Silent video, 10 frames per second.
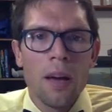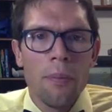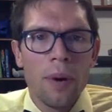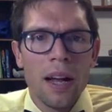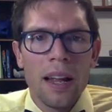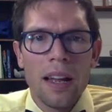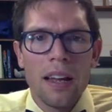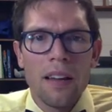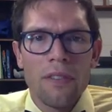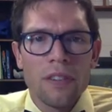but
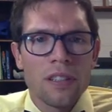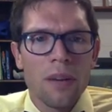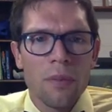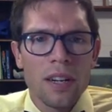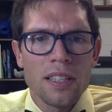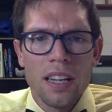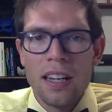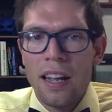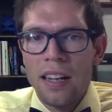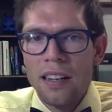for some
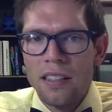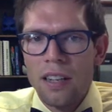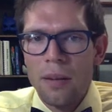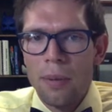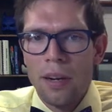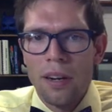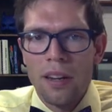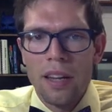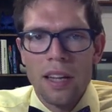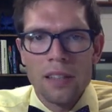reason it doesn't
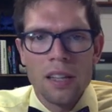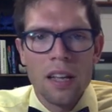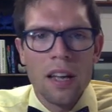appear that